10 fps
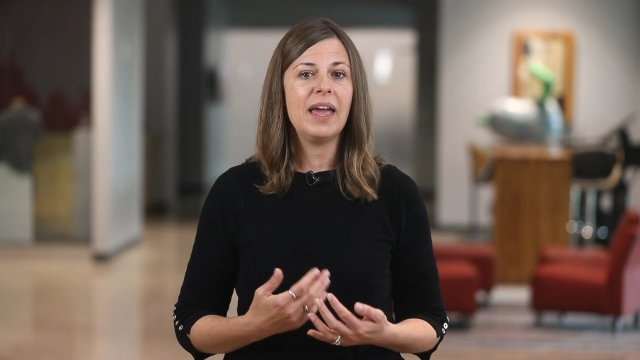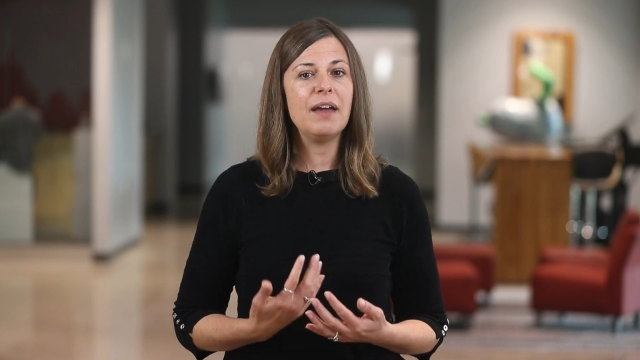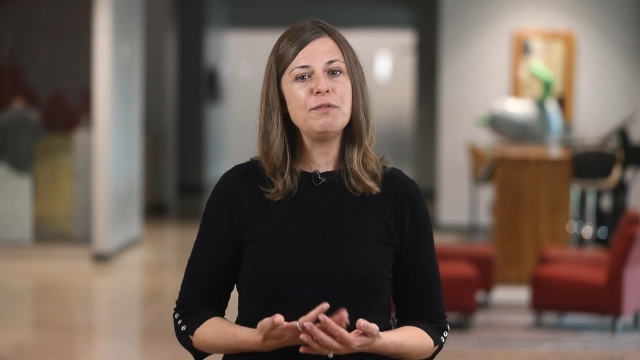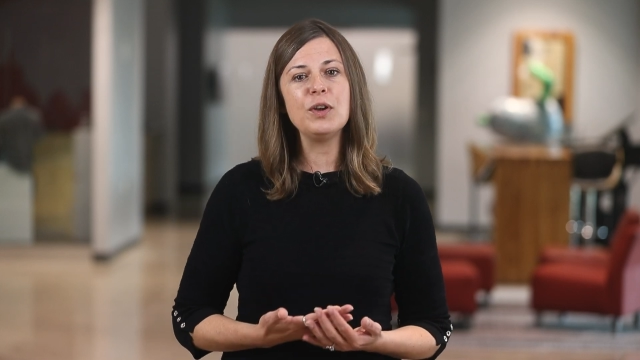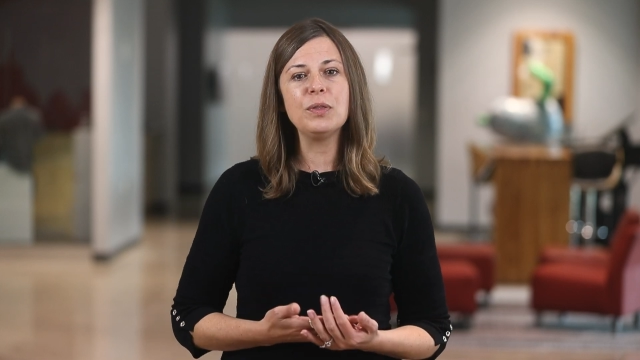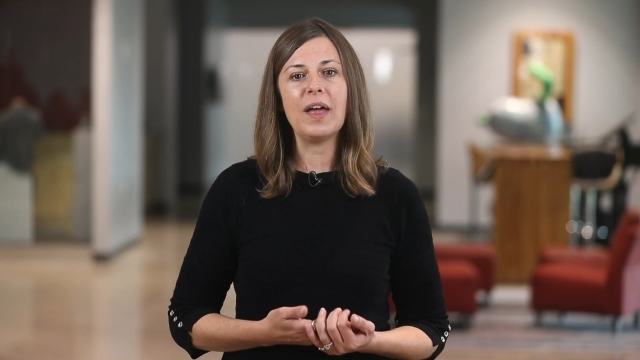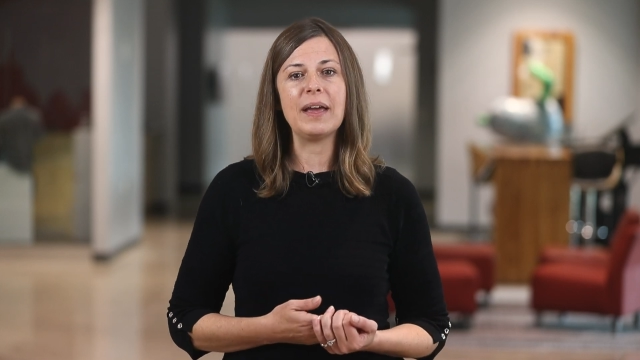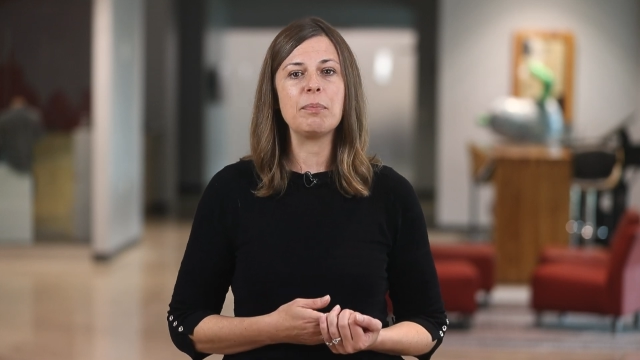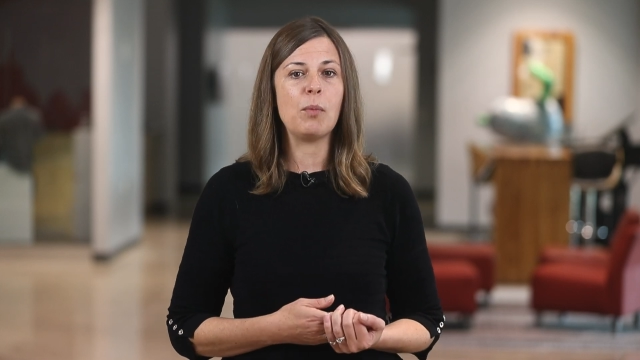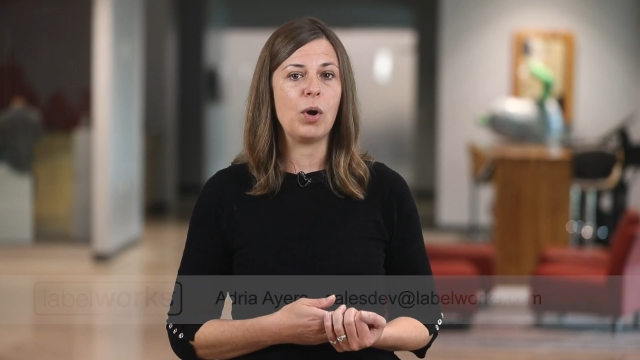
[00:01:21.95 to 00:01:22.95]
If you'd
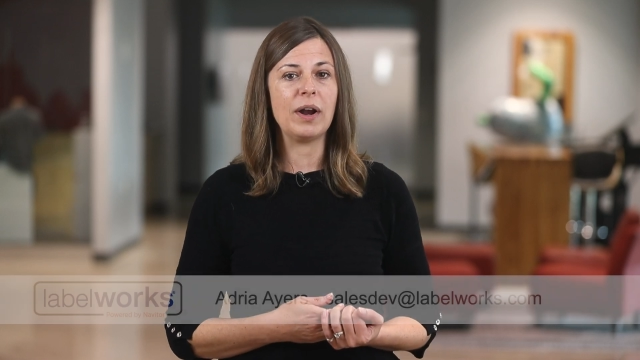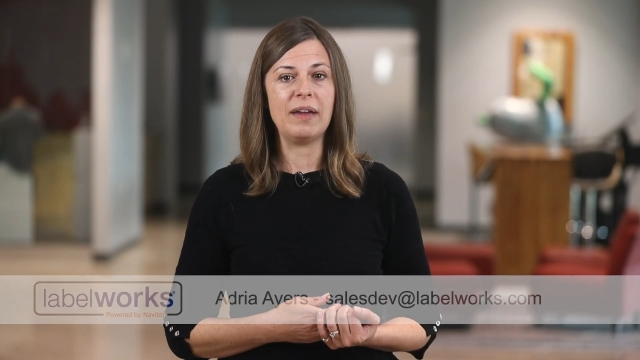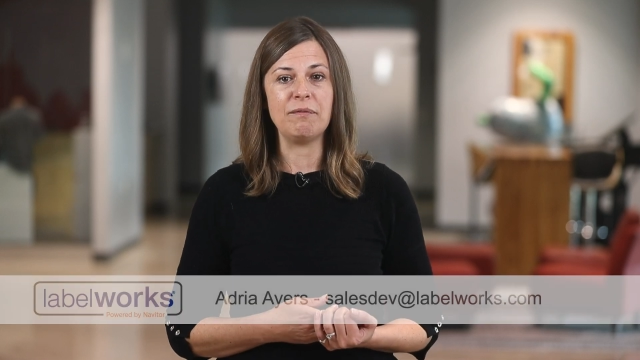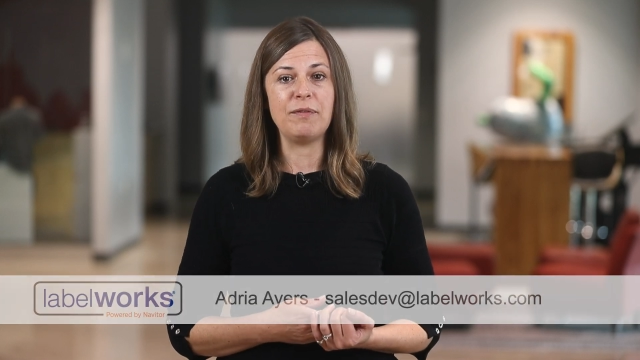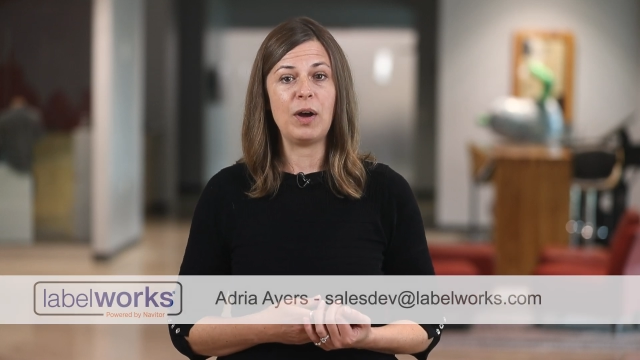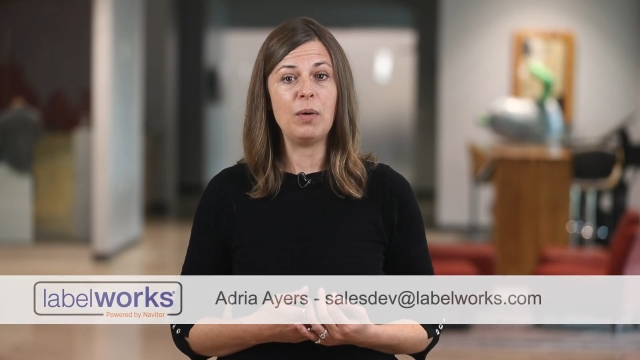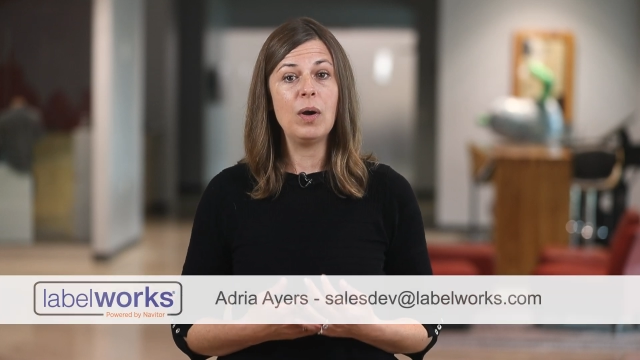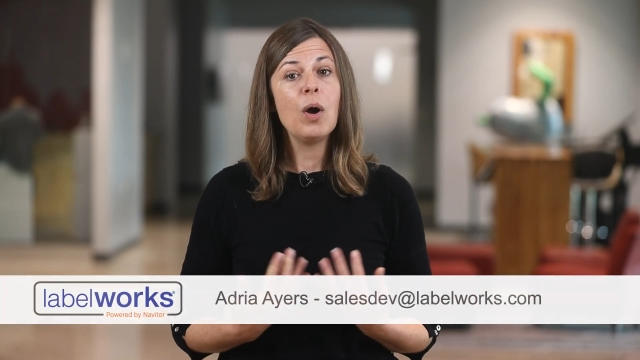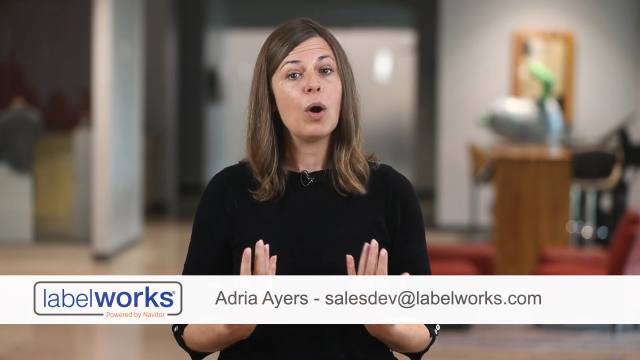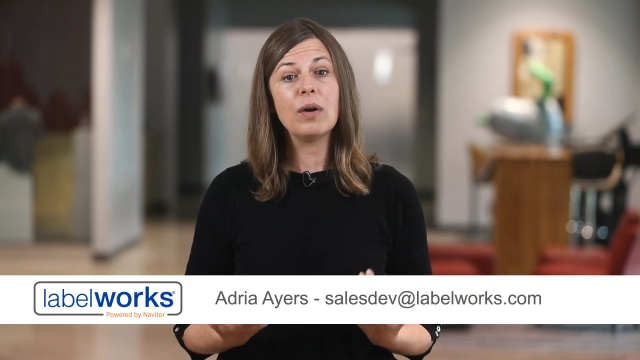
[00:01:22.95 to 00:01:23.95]
like more
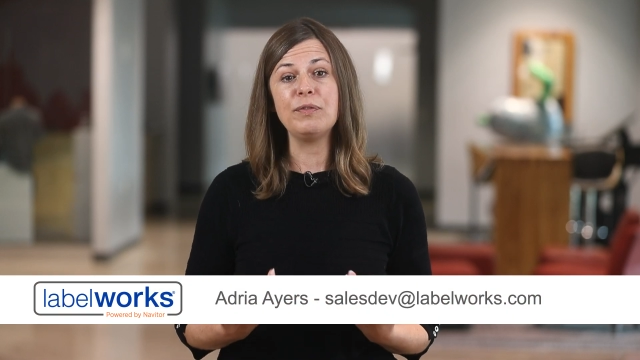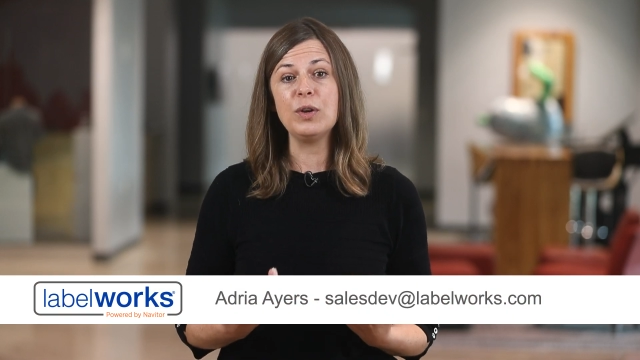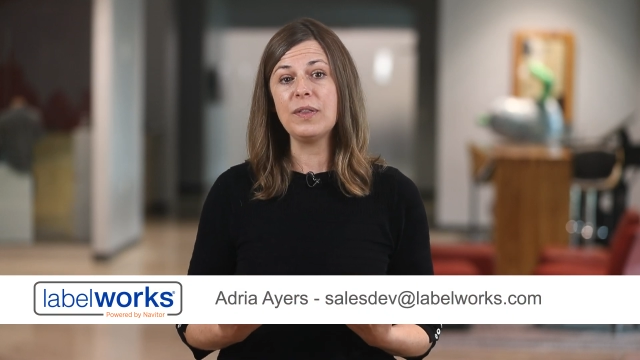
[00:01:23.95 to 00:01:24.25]
info or if